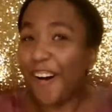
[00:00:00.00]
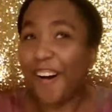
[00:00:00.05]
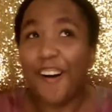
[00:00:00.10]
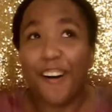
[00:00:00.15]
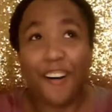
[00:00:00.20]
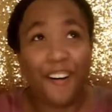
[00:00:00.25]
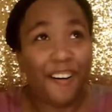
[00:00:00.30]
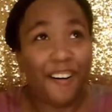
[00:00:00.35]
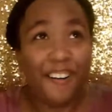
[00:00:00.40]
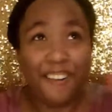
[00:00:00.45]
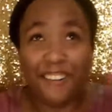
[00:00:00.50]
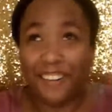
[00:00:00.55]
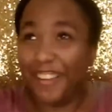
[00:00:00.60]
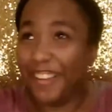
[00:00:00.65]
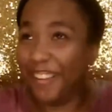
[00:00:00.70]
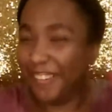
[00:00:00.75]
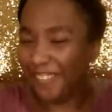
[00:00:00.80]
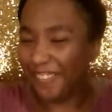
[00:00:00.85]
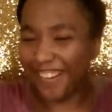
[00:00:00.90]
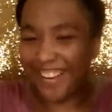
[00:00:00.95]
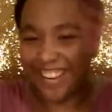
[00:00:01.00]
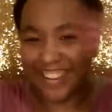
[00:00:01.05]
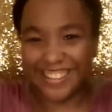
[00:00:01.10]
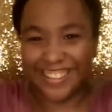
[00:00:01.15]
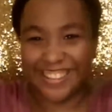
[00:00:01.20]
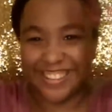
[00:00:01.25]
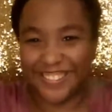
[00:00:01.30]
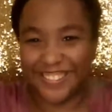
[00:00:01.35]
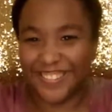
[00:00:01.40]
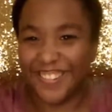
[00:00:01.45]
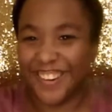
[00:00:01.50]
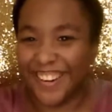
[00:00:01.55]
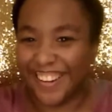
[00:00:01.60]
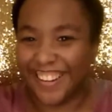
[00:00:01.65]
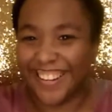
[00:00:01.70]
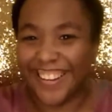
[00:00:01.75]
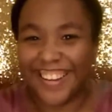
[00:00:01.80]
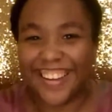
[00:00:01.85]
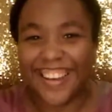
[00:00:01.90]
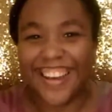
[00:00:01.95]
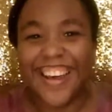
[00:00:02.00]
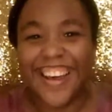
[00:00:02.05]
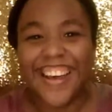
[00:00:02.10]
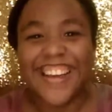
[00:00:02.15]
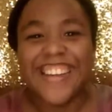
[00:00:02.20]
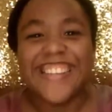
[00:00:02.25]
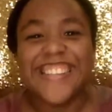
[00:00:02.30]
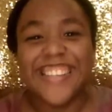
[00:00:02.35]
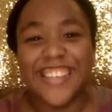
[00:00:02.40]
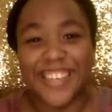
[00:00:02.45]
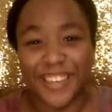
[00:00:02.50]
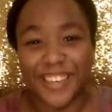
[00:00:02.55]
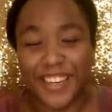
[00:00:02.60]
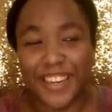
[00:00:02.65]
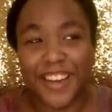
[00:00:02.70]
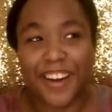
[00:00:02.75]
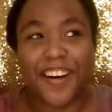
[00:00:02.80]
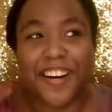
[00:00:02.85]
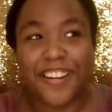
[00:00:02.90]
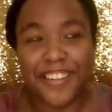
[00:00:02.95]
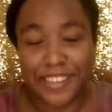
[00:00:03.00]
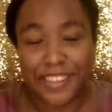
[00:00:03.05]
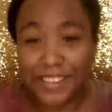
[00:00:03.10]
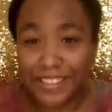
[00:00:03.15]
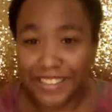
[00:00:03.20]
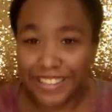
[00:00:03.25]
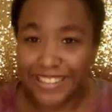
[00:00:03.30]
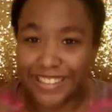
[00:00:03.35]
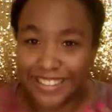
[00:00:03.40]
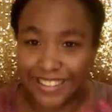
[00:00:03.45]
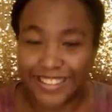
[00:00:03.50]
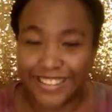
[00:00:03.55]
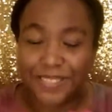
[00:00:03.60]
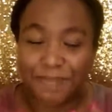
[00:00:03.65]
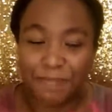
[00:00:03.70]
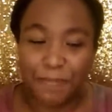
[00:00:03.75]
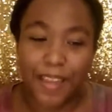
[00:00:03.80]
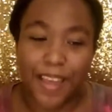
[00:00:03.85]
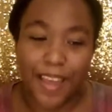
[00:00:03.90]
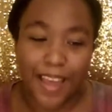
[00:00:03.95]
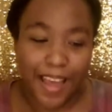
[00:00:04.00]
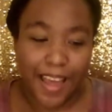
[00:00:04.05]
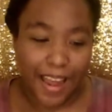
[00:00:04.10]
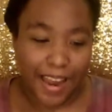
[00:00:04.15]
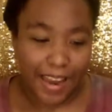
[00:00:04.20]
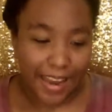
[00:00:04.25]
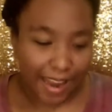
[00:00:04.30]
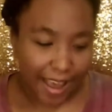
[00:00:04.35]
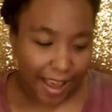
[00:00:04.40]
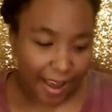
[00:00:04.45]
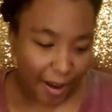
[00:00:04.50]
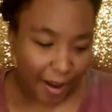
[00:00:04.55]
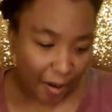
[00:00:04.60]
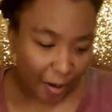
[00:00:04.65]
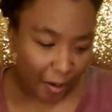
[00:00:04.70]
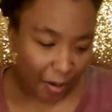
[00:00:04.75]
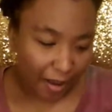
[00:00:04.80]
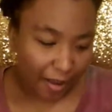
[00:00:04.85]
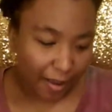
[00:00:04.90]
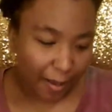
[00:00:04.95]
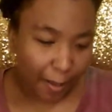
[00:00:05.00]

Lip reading: All the way to Raleigh to get our nails done. Now,